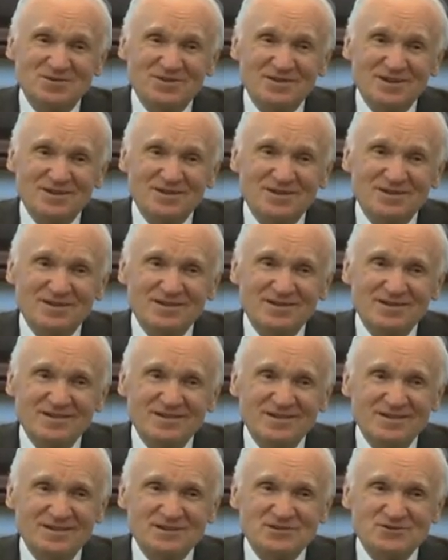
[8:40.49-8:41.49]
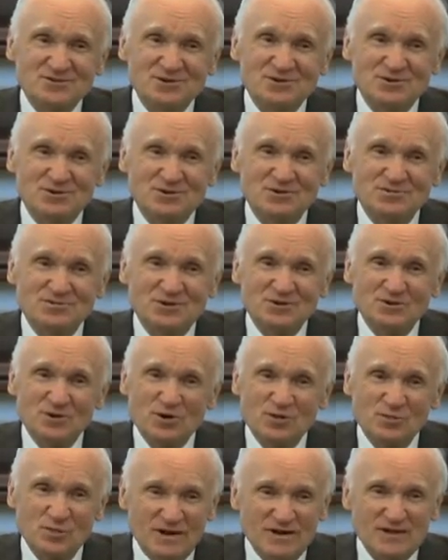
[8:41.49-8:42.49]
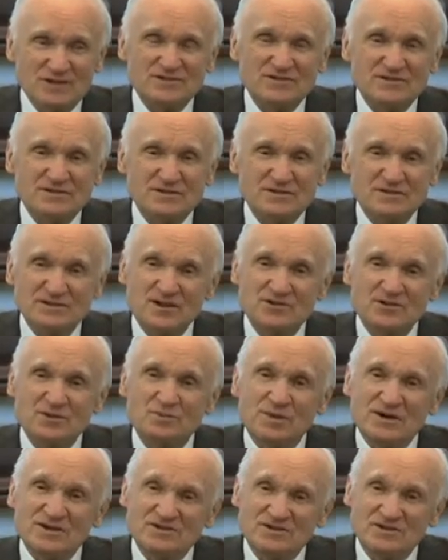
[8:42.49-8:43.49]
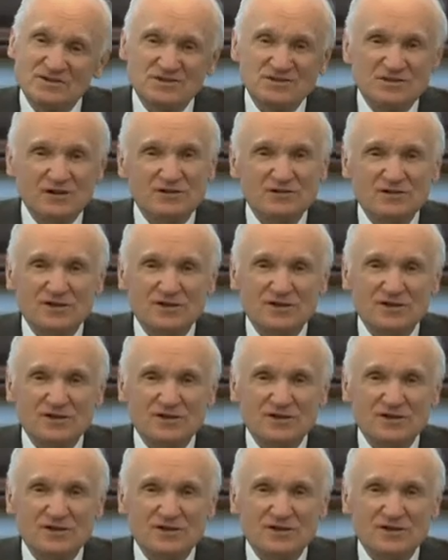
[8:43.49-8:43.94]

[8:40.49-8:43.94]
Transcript: So you see what an interesting kind of a law.